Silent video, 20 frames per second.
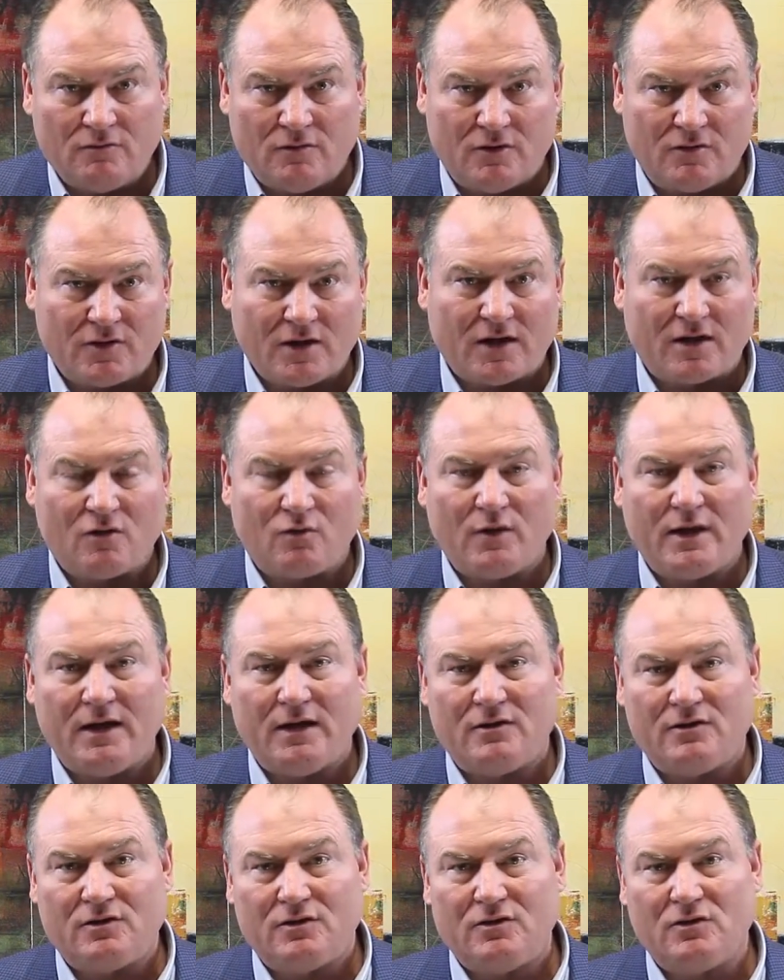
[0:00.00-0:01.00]
We've got a
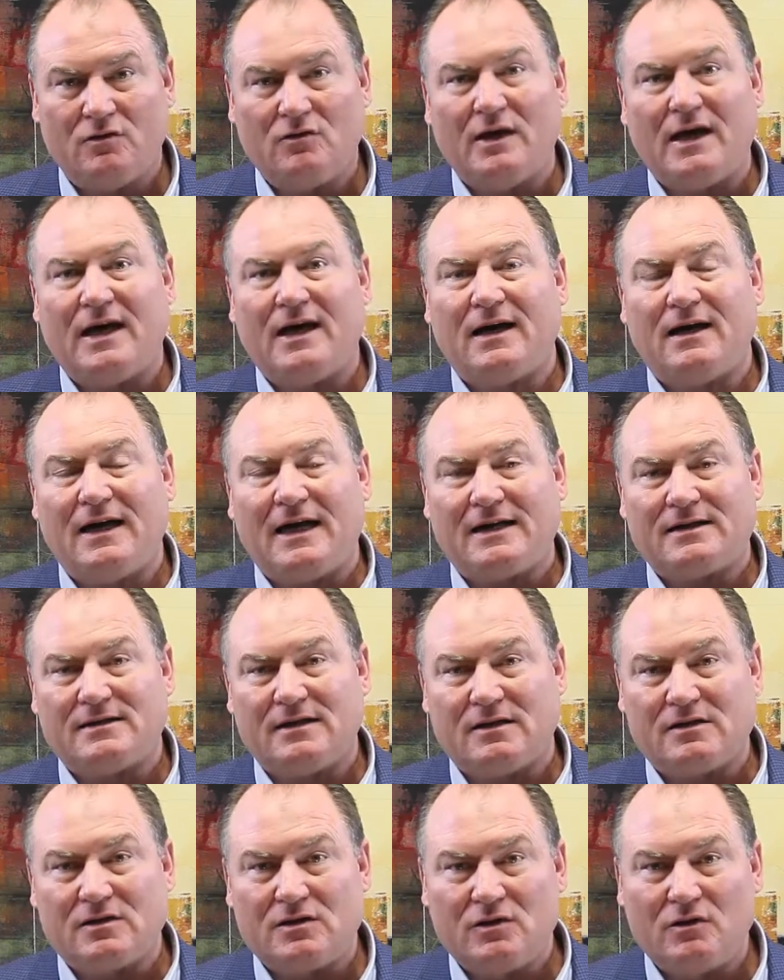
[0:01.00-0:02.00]
way to add
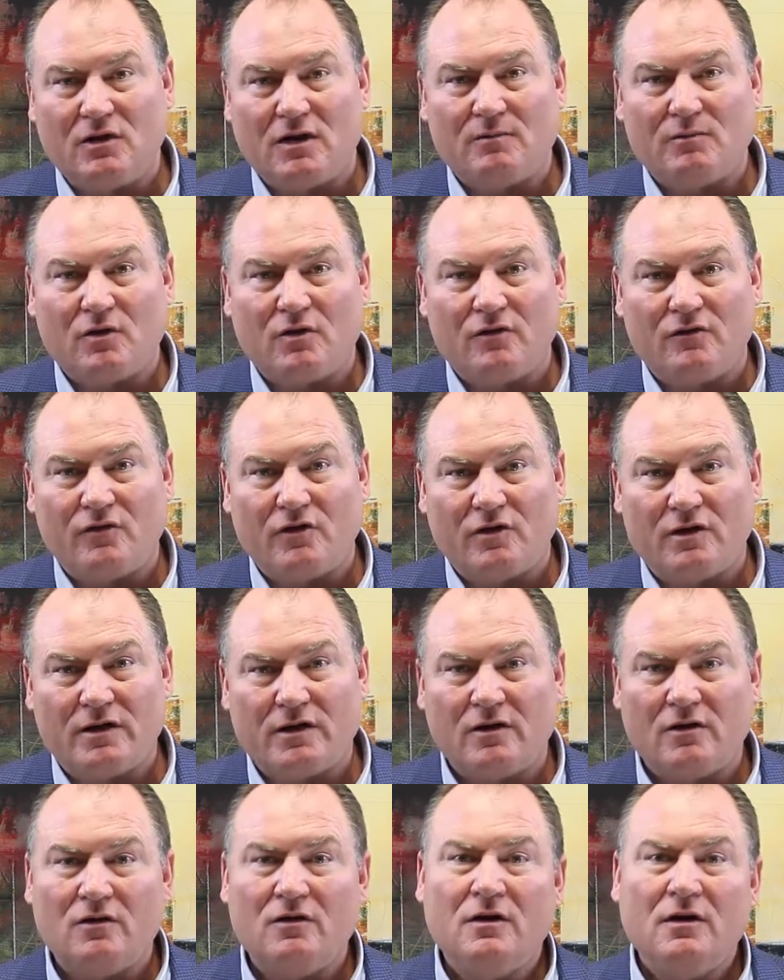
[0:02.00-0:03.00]
assets to our
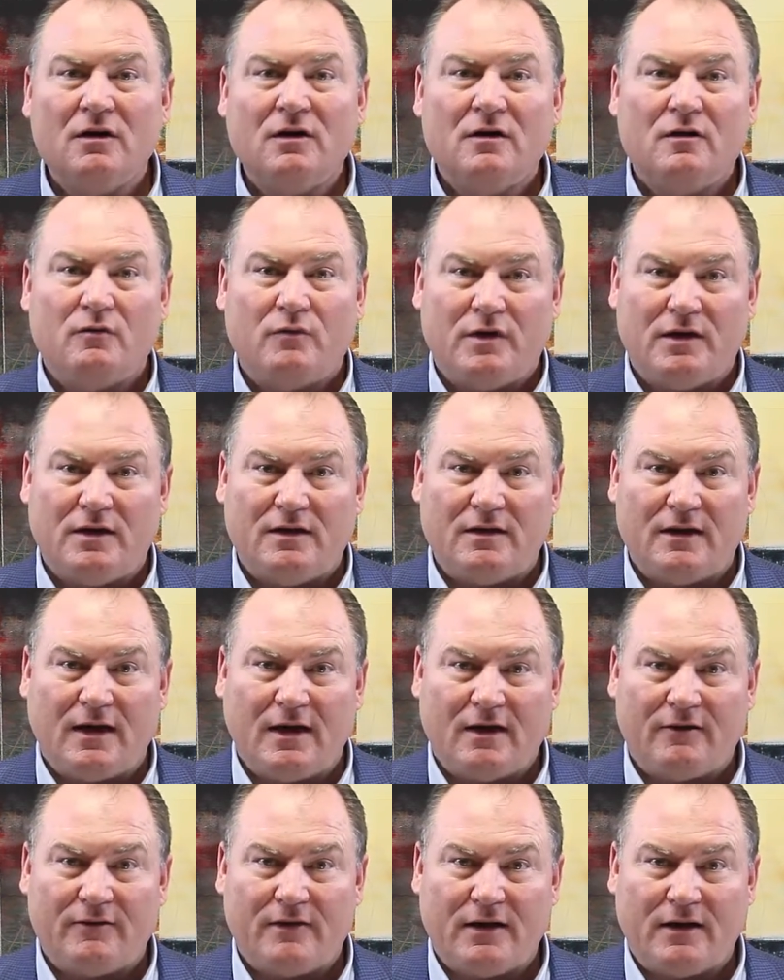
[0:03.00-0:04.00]
portfolio. We need to
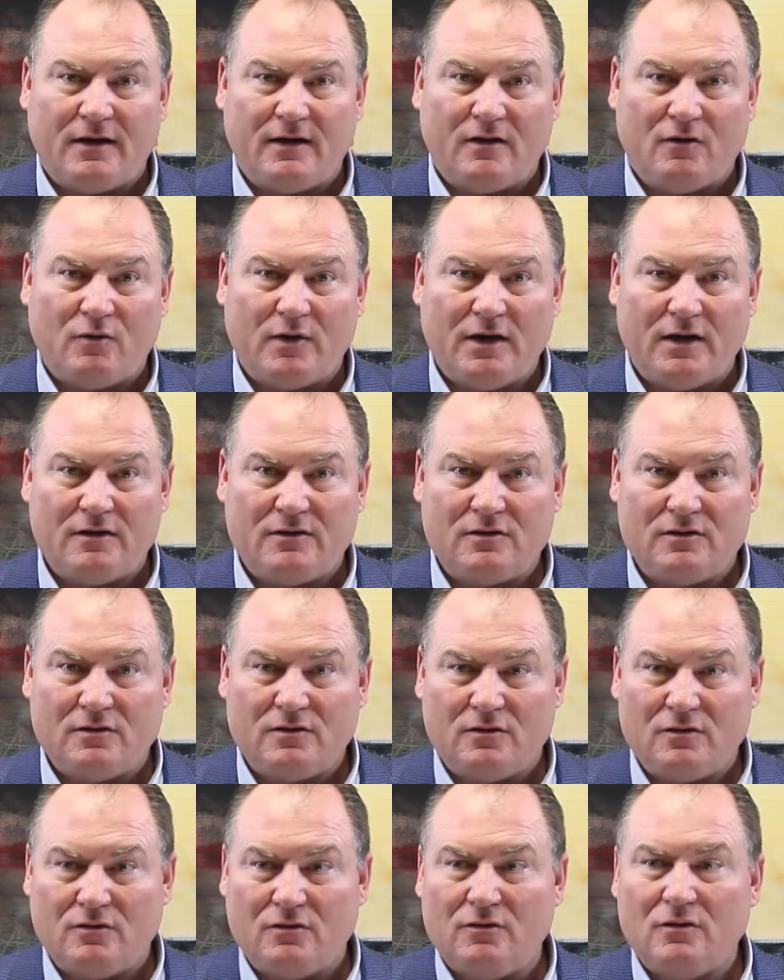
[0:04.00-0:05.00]
have a way
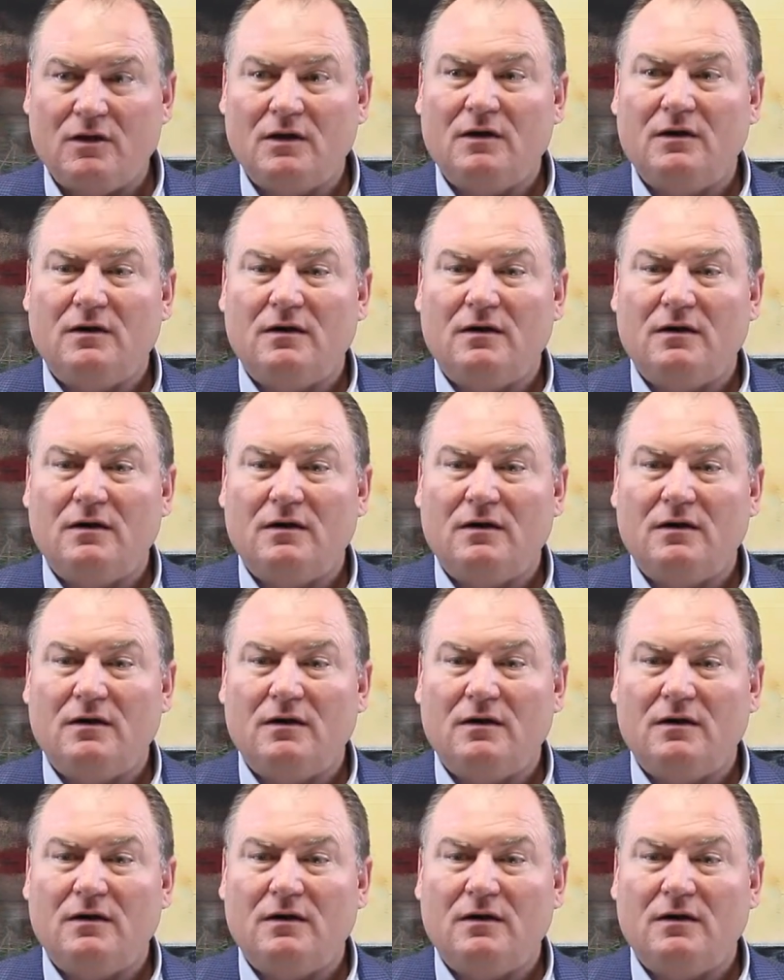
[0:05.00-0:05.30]
to